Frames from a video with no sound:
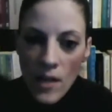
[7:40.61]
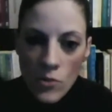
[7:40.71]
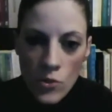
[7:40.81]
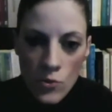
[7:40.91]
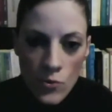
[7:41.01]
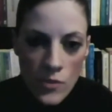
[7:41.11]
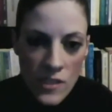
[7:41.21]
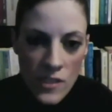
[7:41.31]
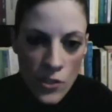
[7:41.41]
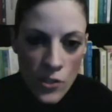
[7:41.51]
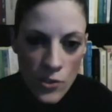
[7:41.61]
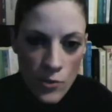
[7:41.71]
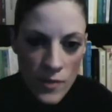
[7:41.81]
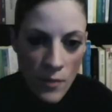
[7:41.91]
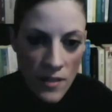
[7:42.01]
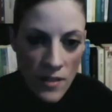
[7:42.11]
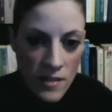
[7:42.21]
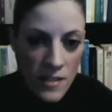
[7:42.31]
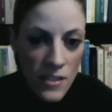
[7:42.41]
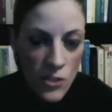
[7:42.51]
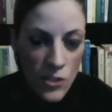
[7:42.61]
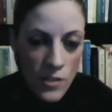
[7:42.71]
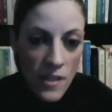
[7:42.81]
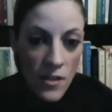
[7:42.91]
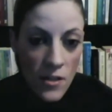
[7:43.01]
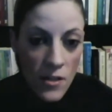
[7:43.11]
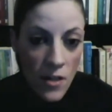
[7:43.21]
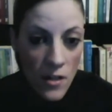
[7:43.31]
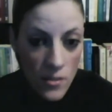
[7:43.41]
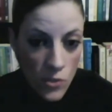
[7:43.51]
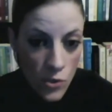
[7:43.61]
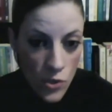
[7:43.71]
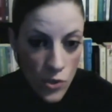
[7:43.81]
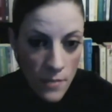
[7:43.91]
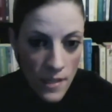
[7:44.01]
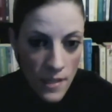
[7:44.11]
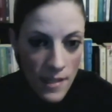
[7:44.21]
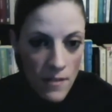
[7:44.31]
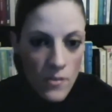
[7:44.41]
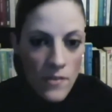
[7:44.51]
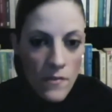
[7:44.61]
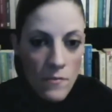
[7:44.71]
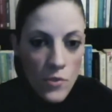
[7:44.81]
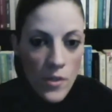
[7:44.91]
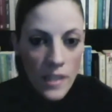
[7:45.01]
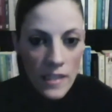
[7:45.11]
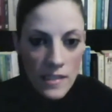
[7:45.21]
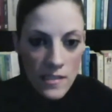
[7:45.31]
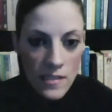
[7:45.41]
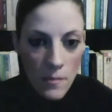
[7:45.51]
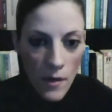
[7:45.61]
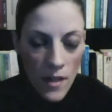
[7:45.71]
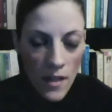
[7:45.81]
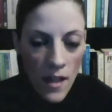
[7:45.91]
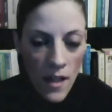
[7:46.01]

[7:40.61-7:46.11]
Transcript: do teachers respond? Teachers that are not on social media and you give them trainings about it,